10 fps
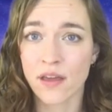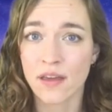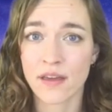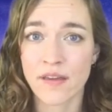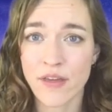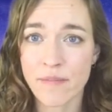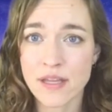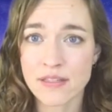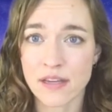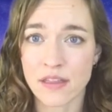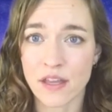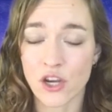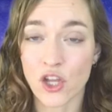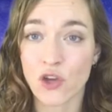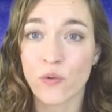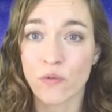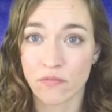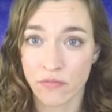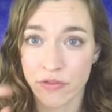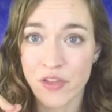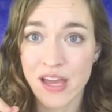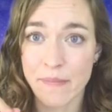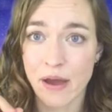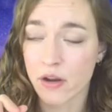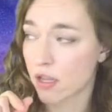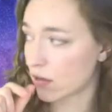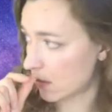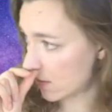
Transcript: If that means anything to you, think about it.